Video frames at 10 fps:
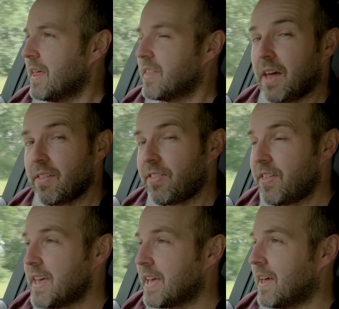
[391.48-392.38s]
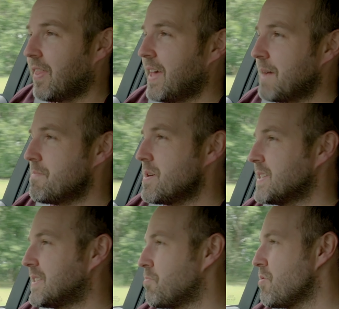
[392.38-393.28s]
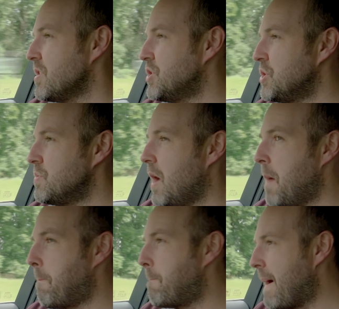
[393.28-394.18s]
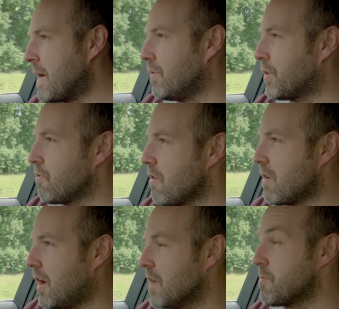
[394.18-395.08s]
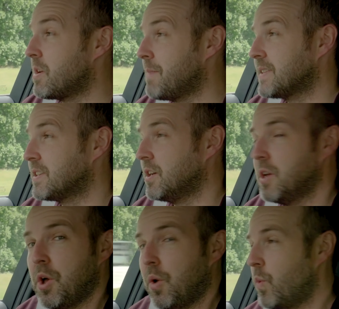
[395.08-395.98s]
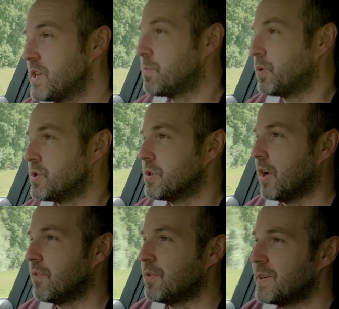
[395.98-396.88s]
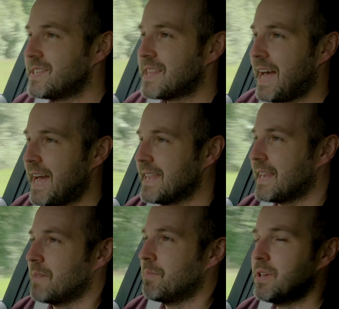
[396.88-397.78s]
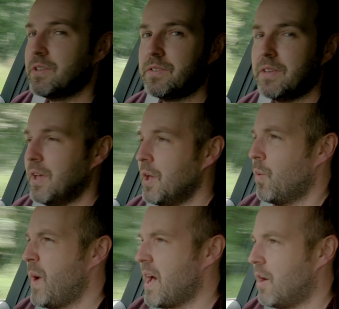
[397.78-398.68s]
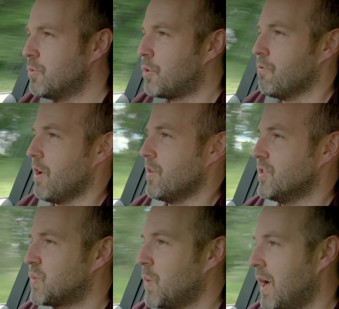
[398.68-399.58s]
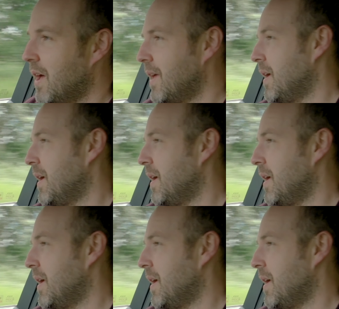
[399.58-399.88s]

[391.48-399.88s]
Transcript: The other thing that might surprise you about the Corolla hybrid, no matter which model you go for, is the handling, because where old Corollas were